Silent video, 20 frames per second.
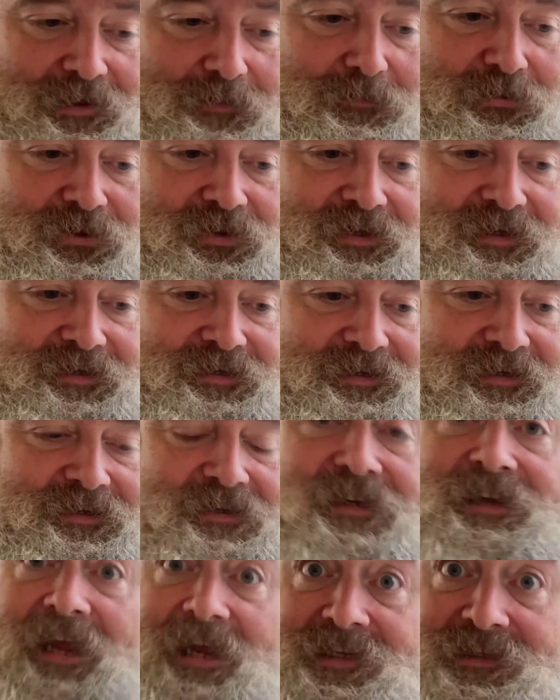But
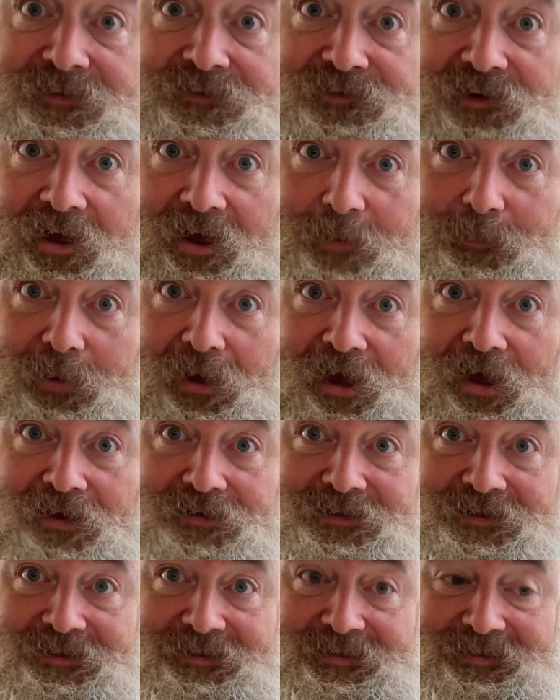today's a fly
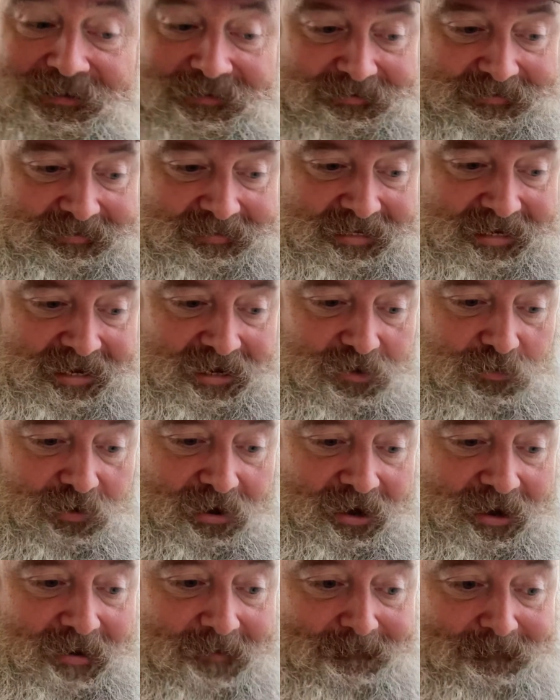past.
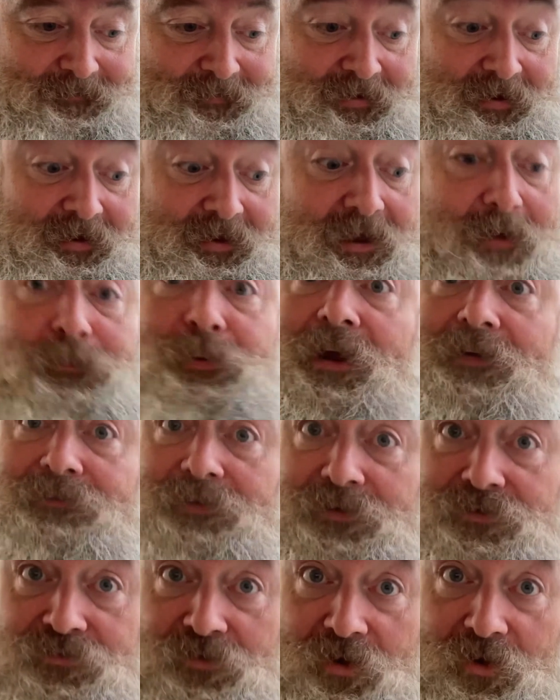Anyway, a
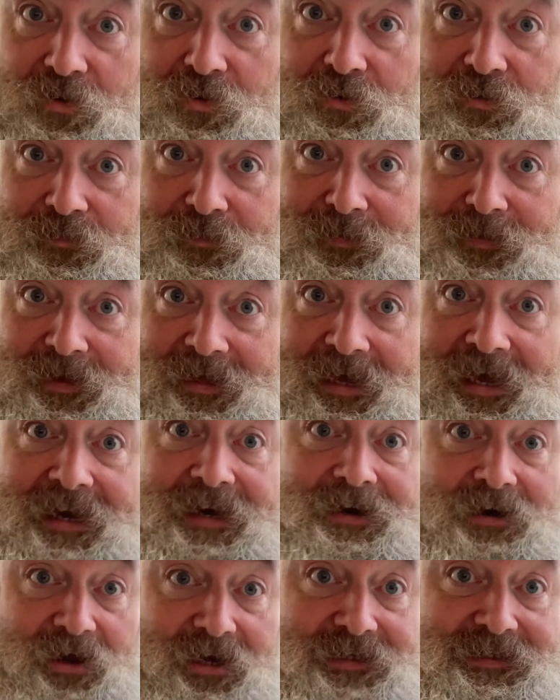breakfast roll and
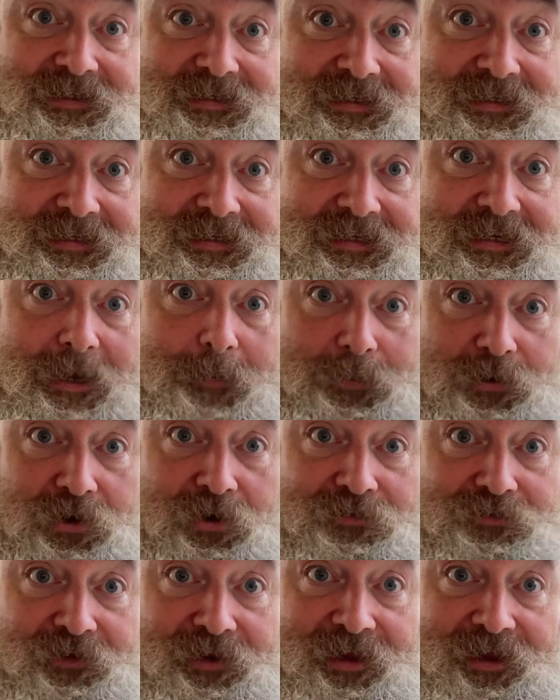a nice cup of
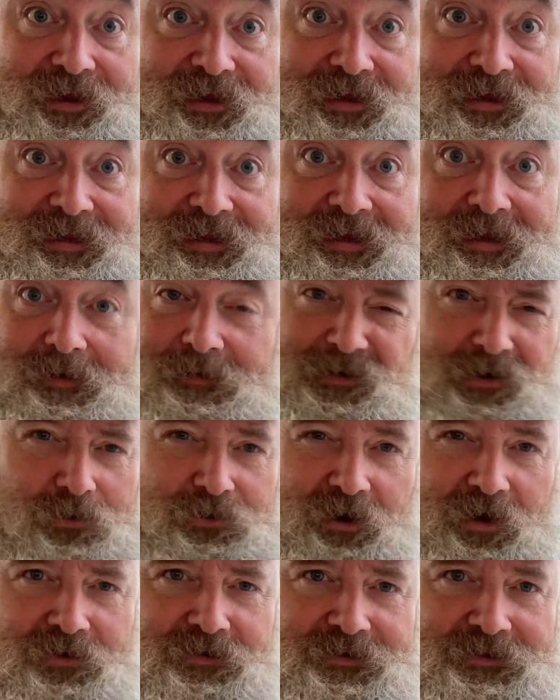coffee. No
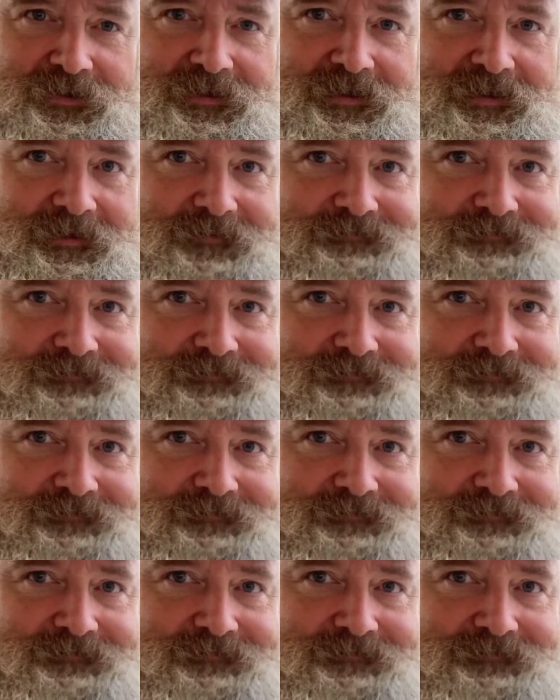ducks.